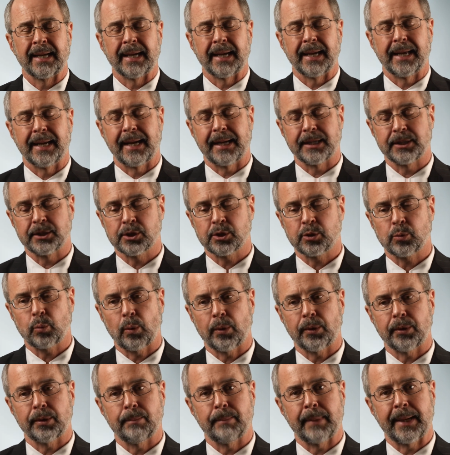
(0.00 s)
And I just
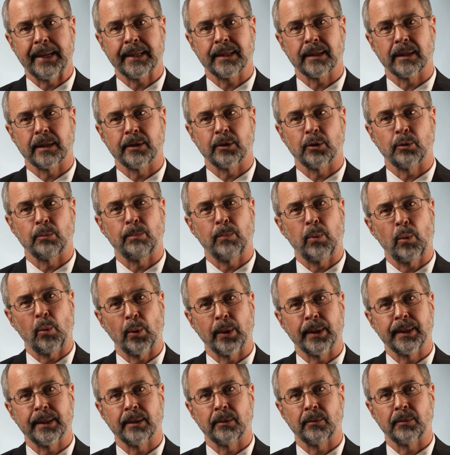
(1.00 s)
wanted to make a little
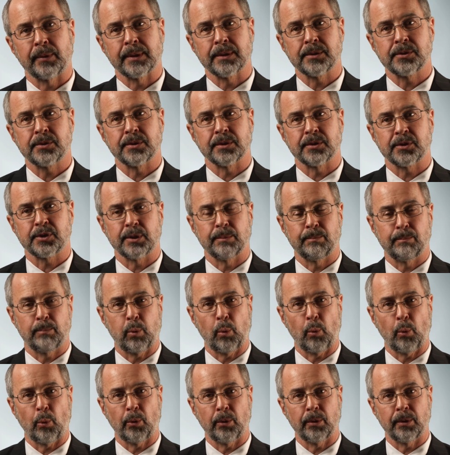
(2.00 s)
point on this. It's
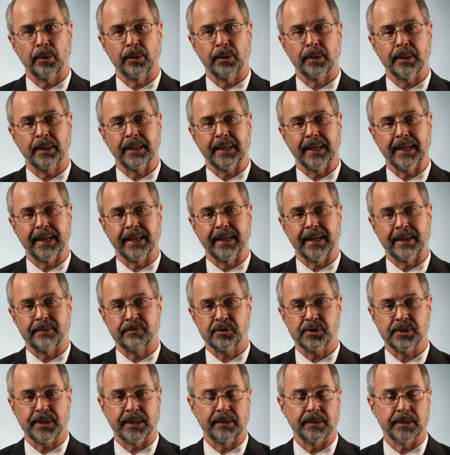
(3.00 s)
important, and I've
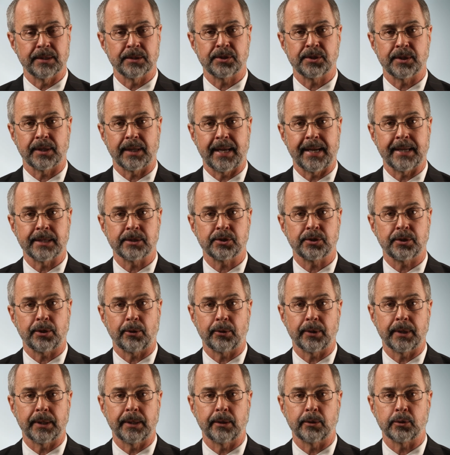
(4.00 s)
seen this the last
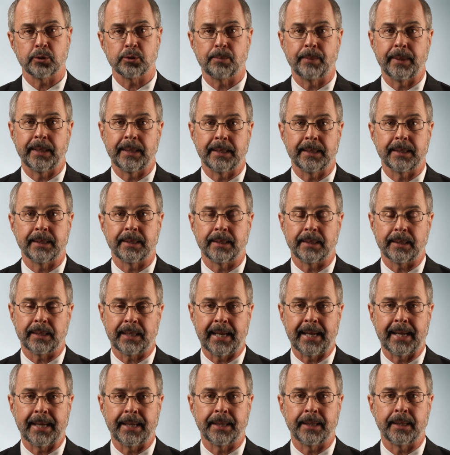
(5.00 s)
30 years being in
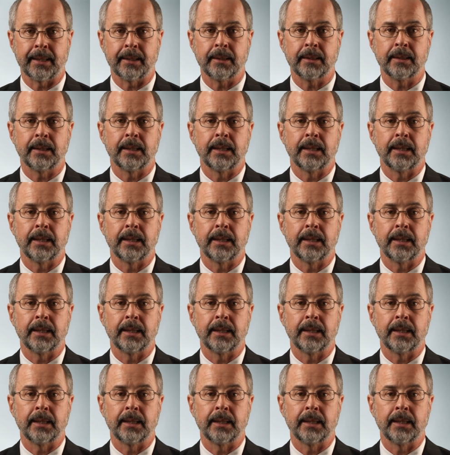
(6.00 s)
Atlanta.